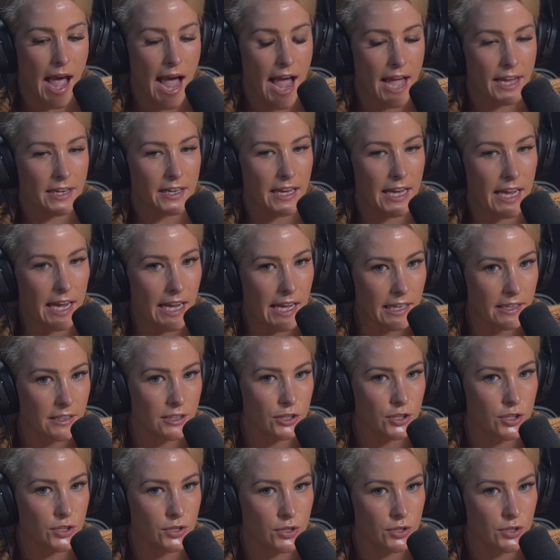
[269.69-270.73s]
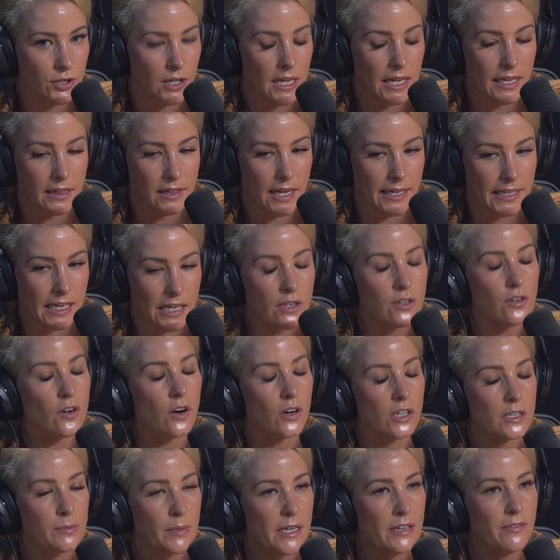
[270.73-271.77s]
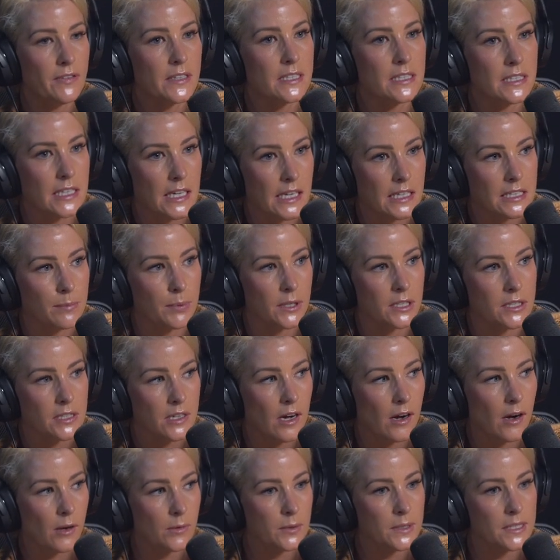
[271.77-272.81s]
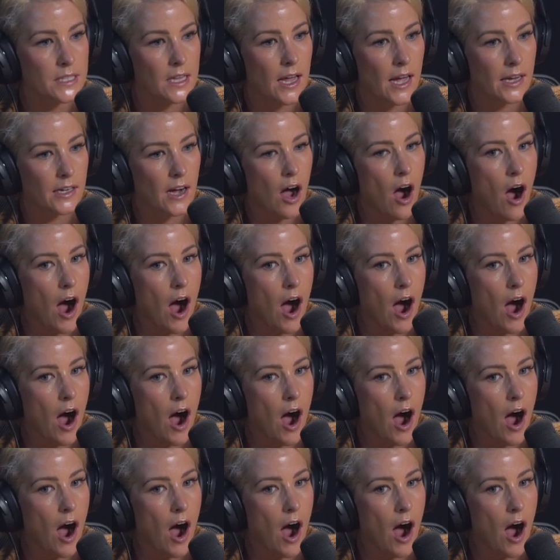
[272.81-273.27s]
And it knocked me for six because I was like,